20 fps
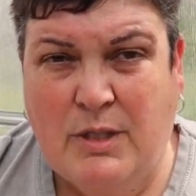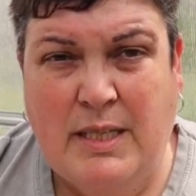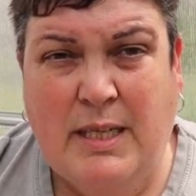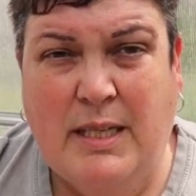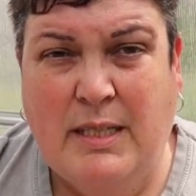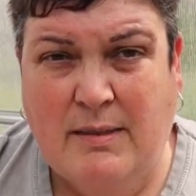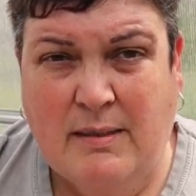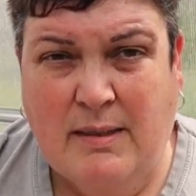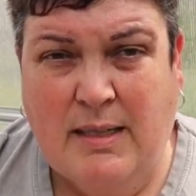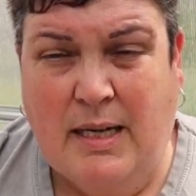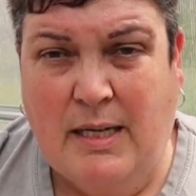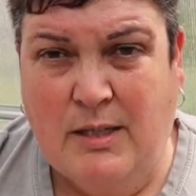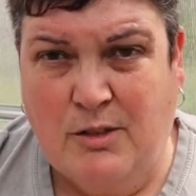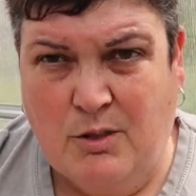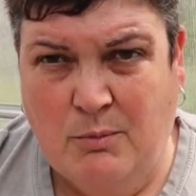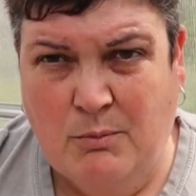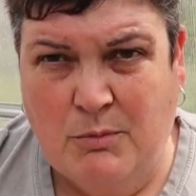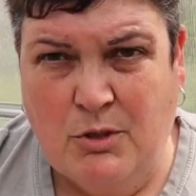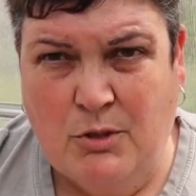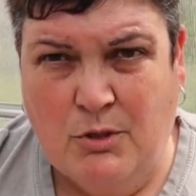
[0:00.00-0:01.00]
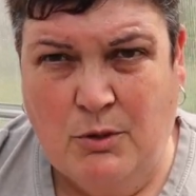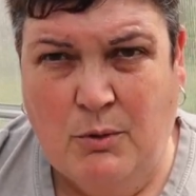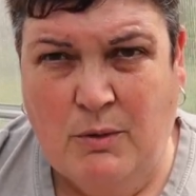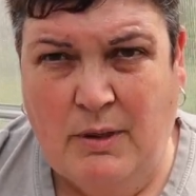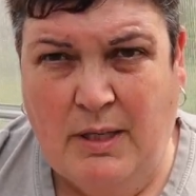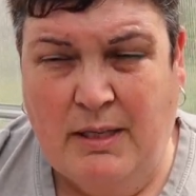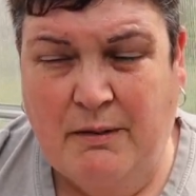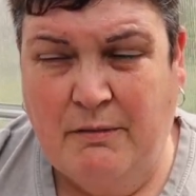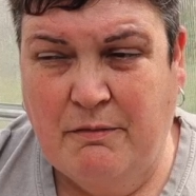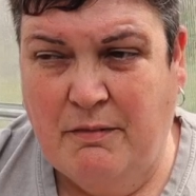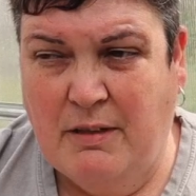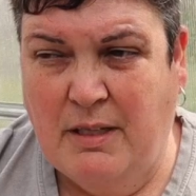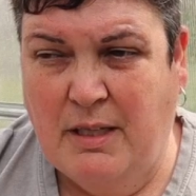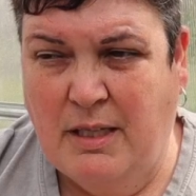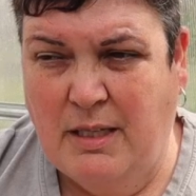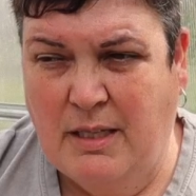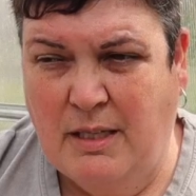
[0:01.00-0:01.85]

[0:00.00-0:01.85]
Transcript: need to catch them to do their feet,